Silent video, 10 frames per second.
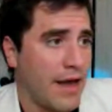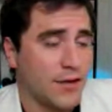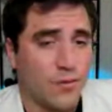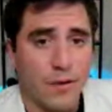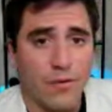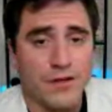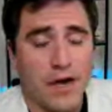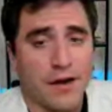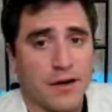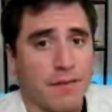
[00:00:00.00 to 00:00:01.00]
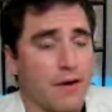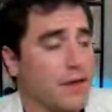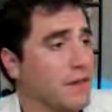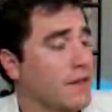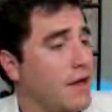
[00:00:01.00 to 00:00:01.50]
As we were talking about
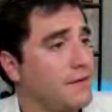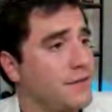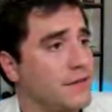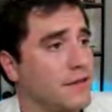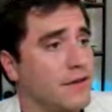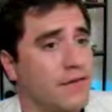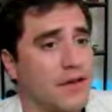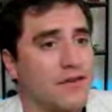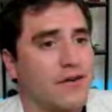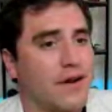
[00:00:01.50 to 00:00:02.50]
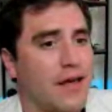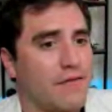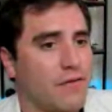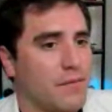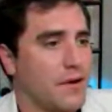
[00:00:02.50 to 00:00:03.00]
enlightened living and trying to
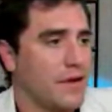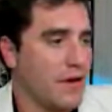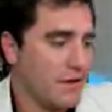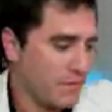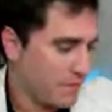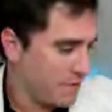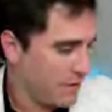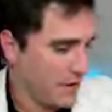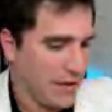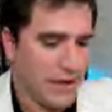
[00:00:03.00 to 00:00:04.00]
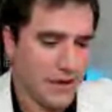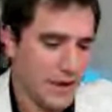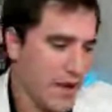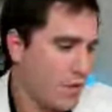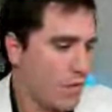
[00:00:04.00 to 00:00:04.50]
have everybody kind of
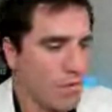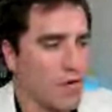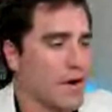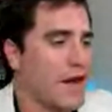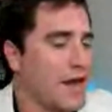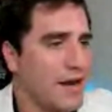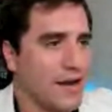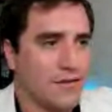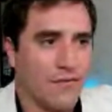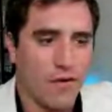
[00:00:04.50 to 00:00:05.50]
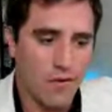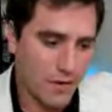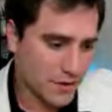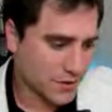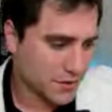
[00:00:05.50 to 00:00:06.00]
get what we're getting as far
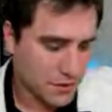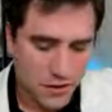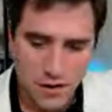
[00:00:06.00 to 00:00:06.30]
as